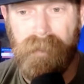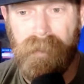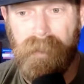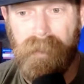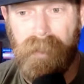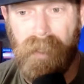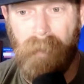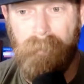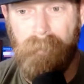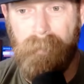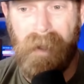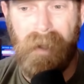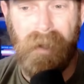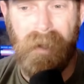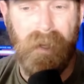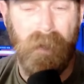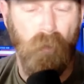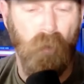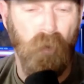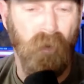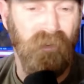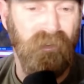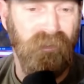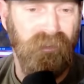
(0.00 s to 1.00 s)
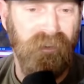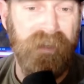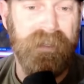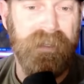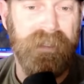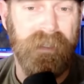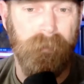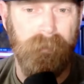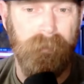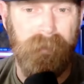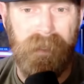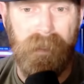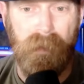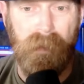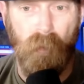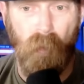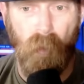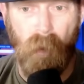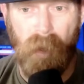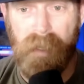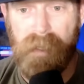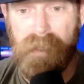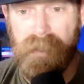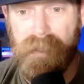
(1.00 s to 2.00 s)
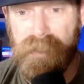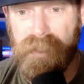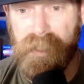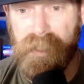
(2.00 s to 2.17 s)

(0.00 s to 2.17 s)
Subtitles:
America will cease to be what she